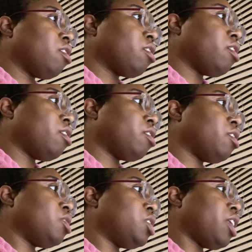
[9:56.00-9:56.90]

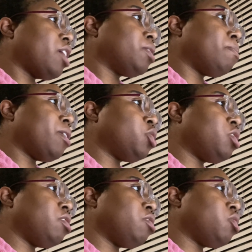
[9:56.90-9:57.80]
Because last month
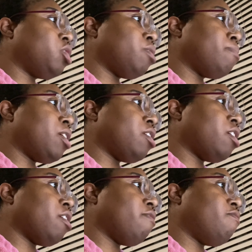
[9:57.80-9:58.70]
she made
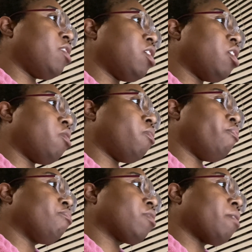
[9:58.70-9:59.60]
a video
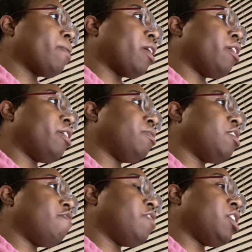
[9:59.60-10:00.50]
about
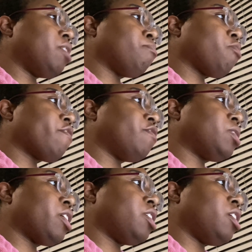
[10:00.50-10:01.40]
healthy vegan
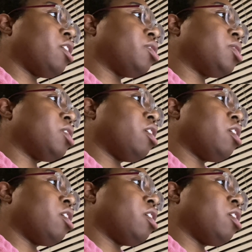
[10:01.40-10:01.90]
breakfast ideas,